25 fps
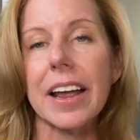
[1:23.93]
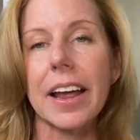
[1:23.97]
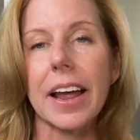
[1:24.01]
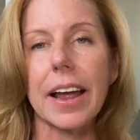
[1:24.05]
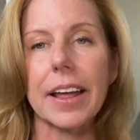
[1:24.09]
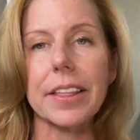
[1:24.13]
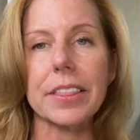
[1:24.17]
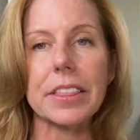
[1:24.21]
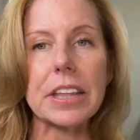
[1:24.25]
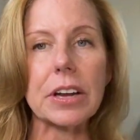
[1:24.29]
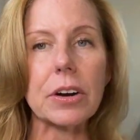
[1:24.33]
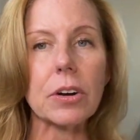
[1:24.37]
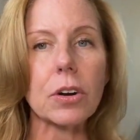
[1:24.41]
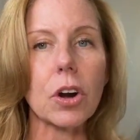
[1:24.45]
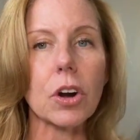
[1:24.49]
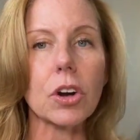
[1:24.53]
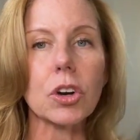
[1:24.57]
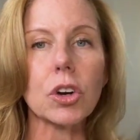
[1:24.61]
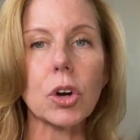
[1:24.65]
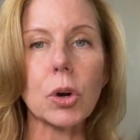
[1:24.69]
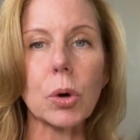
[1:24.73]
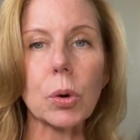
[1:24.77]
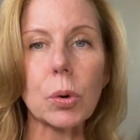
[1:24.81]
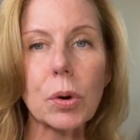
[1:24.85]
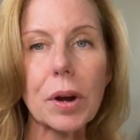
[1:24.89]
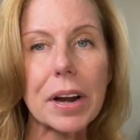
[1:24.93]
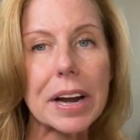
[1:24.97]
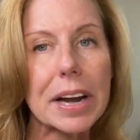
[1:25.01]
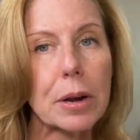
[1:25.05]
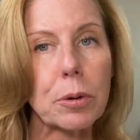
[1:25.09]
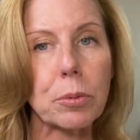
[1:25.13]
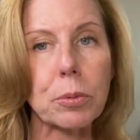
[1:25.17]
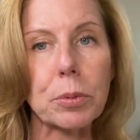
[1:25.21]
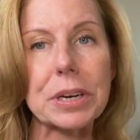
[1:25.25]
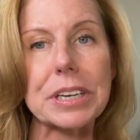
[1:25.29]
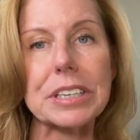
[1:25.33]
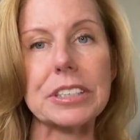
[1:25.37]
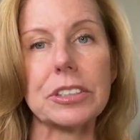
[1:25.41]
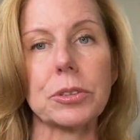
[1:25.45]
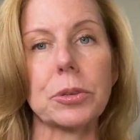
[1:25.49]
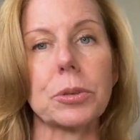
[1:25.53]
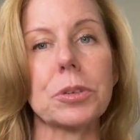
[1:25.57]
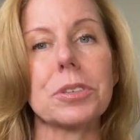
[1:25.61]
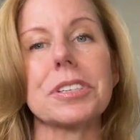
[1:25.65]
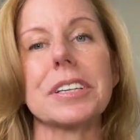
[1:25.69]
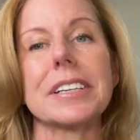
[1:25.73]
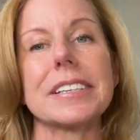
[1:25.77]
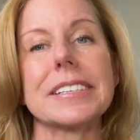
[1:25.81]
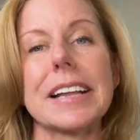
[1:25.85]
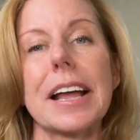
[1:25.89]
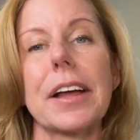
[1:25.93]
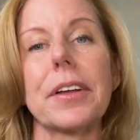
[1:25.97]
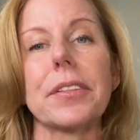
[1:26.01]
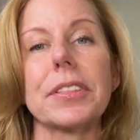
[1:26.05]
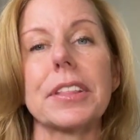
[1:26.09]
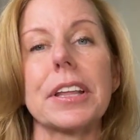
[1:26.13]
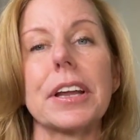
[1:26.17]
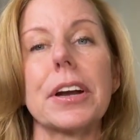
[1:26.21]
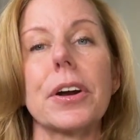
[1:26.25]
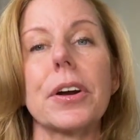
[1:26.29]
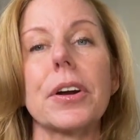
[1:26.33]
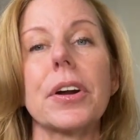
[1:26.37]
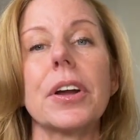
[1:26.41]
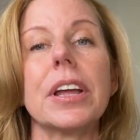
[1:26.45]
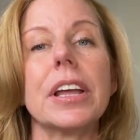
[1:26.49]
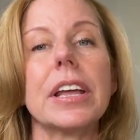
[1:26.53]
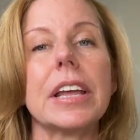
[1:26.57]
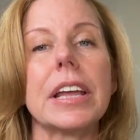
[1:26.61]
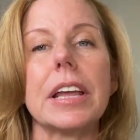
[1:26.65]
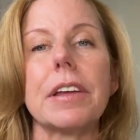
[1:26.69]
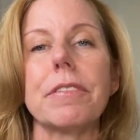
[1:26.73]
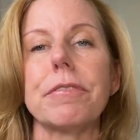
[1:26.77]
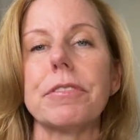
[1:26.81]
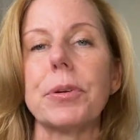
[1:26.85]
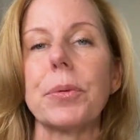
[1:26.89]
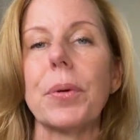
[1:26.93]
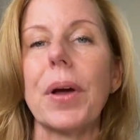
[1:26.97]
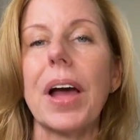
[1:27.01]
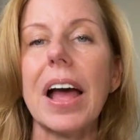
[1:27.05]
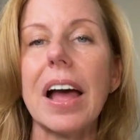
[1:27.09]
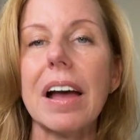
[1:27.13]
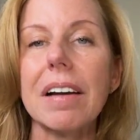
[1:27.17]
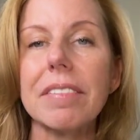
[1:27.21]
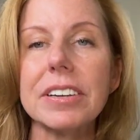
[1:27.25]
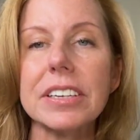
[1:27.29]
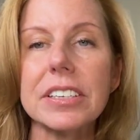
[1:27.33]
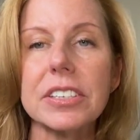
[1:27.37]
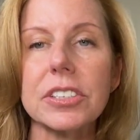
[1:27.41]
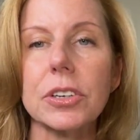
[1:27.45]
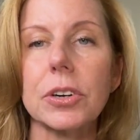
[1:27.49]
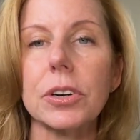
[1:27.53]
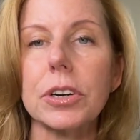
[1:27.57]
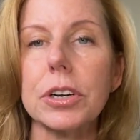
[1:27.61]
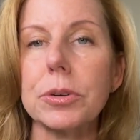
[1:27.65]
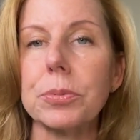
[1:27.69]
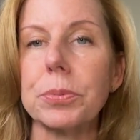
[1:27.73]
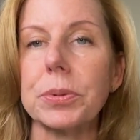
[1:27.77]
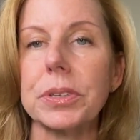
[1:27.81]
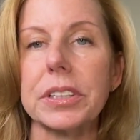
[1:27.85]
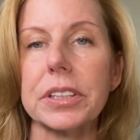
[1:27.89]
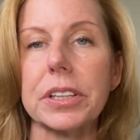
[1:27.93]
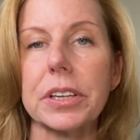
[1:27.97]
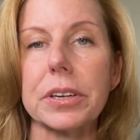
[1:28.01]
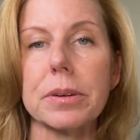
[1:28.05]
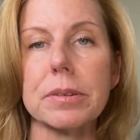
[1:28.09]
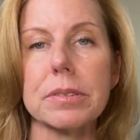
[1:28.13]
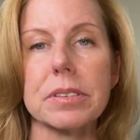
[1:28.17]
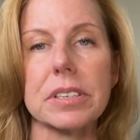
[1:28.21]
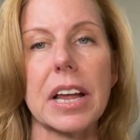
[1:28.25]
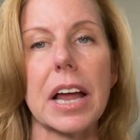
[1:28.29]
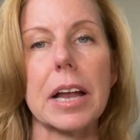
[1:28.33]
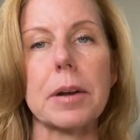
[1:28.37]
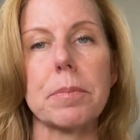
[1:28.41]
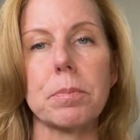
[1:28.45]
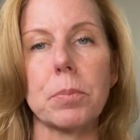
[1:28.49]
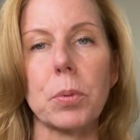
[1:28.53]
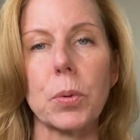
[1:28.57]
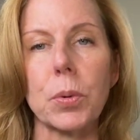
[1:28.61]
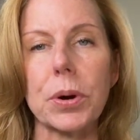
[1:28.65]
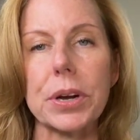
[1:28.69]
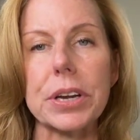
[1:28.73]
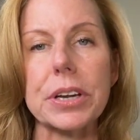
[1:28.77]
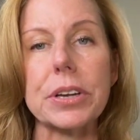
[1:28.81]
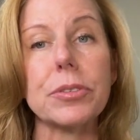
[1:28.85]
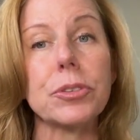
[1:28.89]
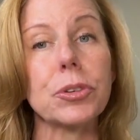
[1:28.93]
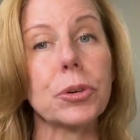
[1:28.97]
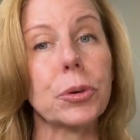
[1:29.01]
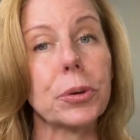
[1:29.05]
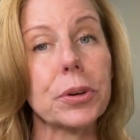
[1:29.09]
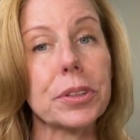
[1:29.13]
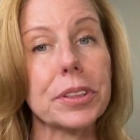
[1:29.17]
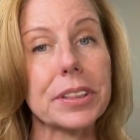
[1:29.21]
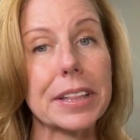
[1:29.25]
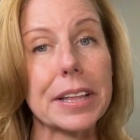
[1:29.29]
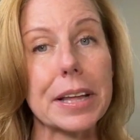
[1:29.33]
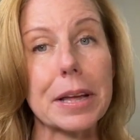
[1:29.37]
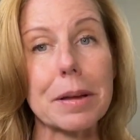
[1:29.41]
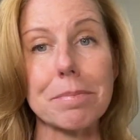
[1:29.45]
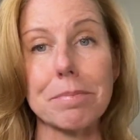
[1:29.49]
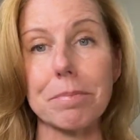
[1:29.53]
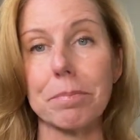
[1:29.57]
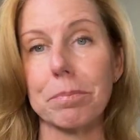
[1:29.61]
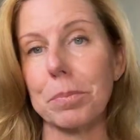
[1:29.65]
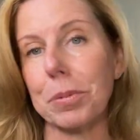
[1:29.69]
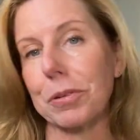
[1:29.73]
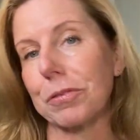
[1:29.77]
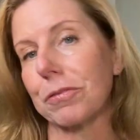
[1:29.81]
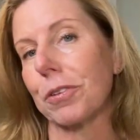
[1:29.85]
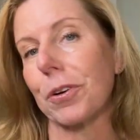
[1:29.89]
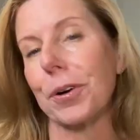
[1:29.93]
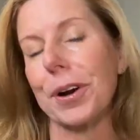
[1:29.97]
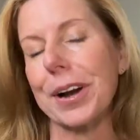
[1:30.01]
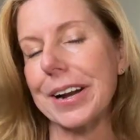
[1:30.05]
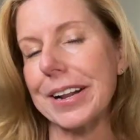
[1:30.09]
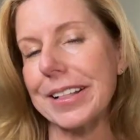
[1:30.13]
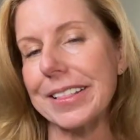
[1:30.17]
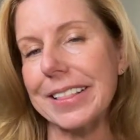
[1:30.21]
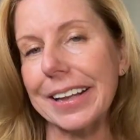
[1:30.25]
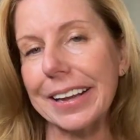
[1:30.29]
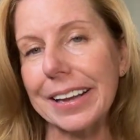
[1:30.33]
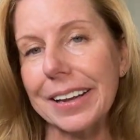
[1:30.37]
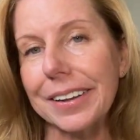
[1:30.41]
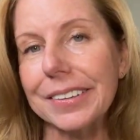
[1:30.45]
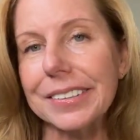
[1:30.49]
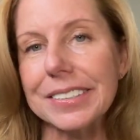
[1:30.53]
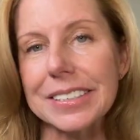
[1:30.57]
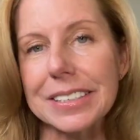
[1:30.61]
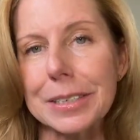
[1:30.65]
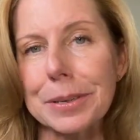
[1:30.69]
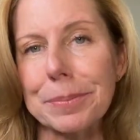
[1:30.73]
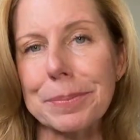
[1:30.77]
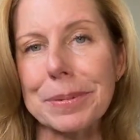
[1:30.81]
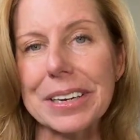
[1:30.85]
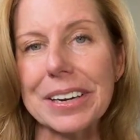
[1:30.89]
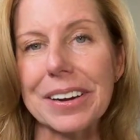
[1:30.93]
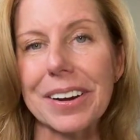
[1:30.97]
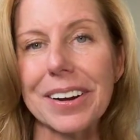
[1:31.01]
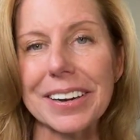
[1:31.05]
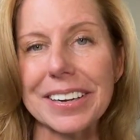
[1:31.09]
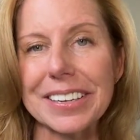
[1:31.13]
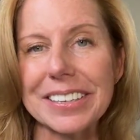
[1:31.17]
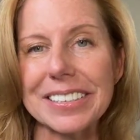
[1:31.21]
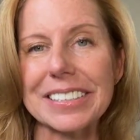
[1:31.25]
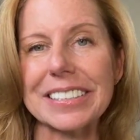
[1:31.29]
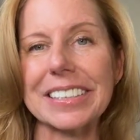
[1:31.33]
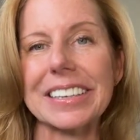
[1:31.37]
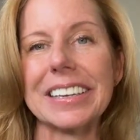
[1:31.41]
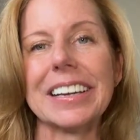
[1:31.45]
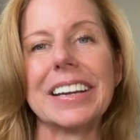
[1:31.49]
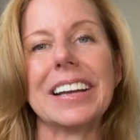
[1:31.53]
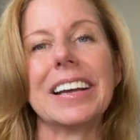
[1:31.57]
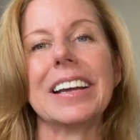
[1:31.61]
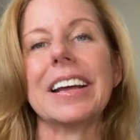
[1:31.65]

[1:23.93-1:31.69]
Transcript: And there are great resources out there. If you haven't started with those, I'd point you toward them before anything else, to be honest.